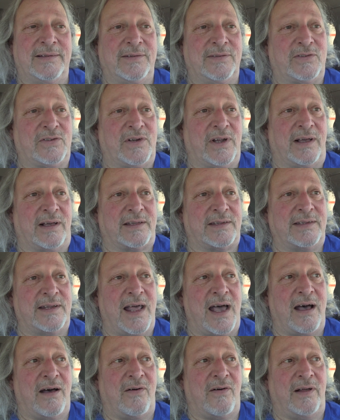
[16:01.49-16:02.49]
shucks,
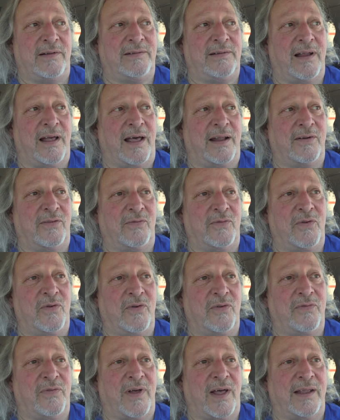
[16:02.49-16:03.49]
now I don't
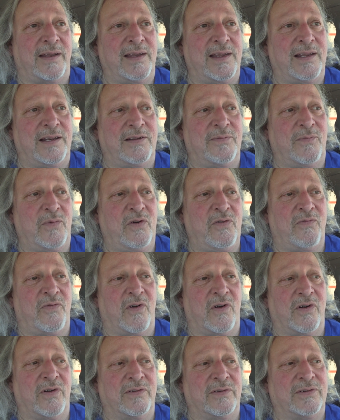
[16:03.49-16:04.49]
know if I need to move
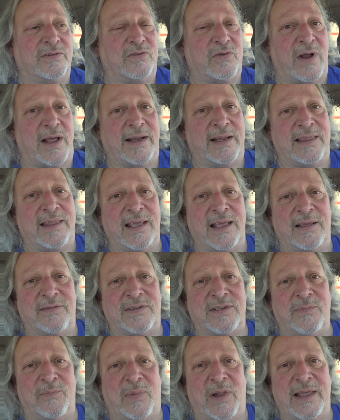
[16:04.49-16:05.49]
or try to think
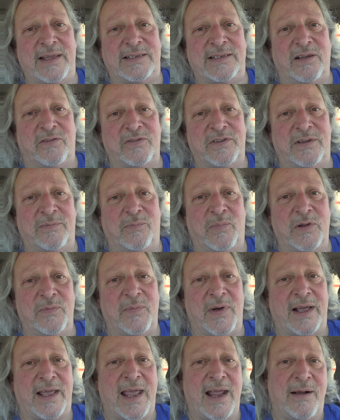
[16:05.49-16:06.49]
of some place else to put
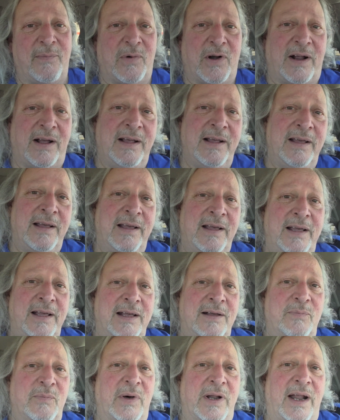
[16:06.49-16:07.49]
my camera.
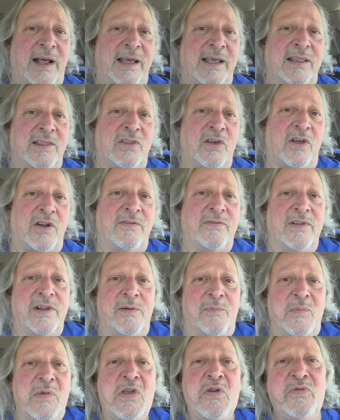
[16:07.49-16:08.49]
But I had thought of
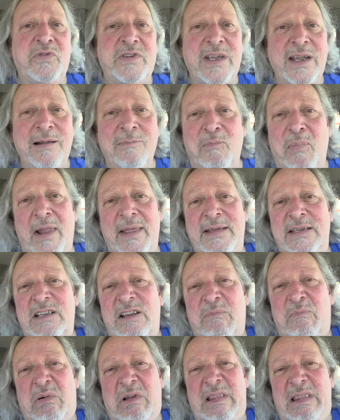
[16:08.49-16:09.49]
an amusing place
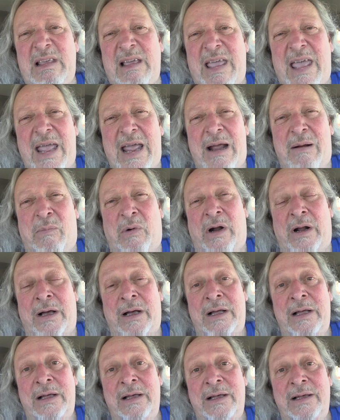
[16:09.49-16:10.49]
to put the
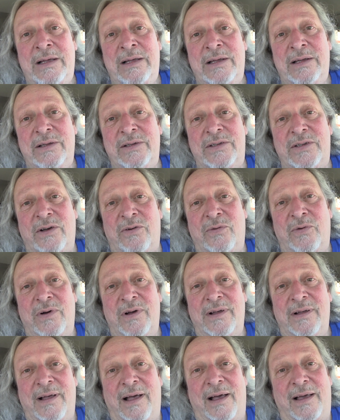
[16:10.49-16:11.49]
camera, so
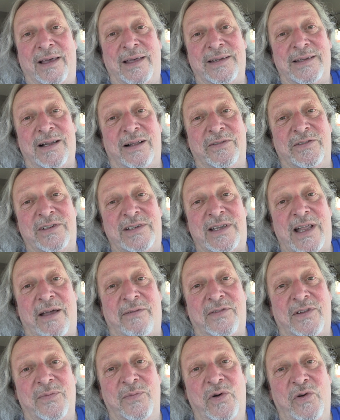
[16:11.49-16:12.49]
I guess I'll just
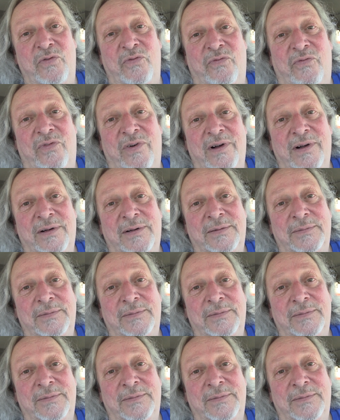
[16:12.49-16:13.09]
have to move.